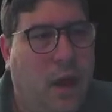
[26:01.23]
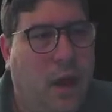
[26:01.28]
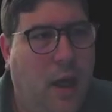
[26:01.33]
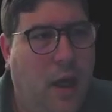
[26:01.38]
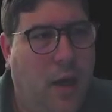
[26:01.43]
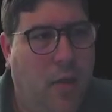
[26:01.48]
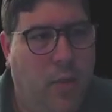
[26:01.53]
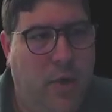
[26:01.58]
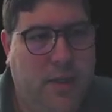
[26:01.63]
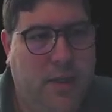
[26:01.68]

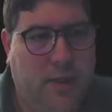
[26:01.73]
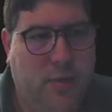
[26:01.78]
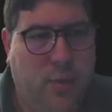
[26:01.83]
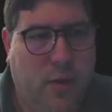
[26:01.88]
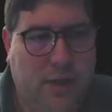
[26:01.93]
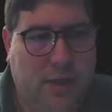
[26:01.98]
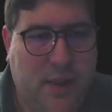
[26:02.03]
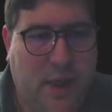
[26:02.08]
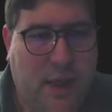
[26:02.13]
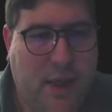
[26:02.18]
We just want
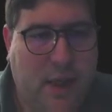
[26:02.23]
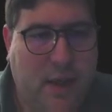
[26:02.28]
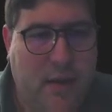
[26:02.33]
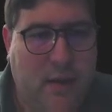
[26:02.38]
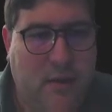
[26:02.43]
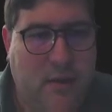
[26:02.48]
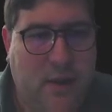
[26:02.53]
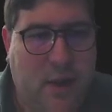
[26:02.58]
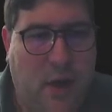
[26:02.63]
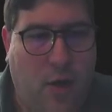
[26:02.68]
to
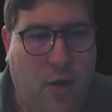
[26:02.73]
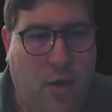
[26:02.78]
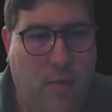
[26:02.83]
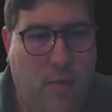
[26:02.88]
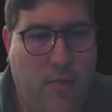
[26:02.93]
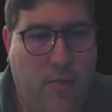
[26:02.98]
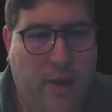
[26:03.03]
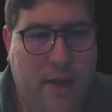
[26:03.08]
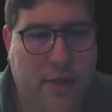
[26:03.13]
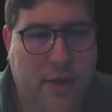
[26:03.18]
say,
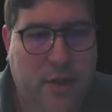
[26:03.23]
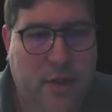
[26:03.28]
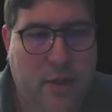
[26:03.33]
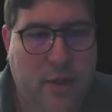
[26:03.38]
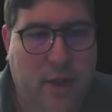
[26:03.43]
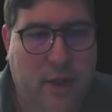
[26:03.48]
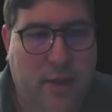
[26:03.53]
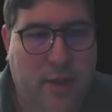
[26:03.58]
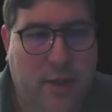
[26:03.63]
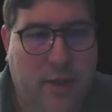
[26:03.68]
make sure
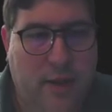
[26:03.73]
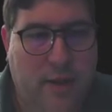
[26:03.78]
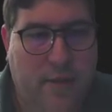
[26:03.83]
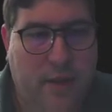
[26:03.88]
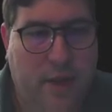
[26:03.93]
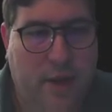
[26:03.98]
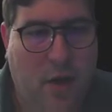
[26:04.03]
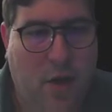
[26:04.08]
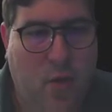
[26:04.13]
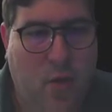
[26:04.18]
that the
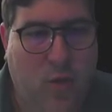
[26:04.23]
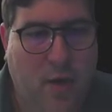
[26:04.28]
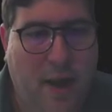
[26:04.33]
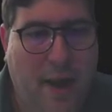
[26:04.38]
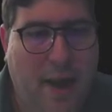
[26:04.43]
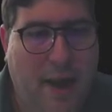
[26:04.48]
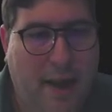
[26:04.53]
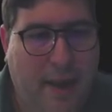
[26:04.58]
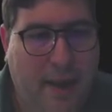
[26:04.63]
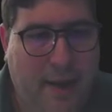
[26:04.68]
given
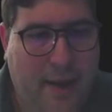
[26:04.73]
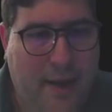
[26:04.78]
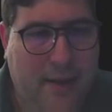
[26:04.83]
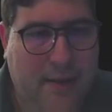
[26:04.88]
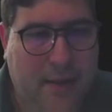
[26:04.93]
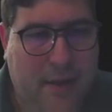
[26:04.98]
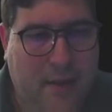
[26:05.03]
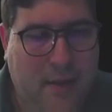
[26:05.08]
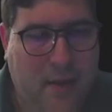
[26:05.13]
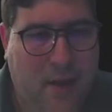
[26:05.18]
array
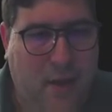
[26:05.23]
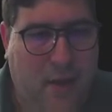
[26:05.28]
isn't, the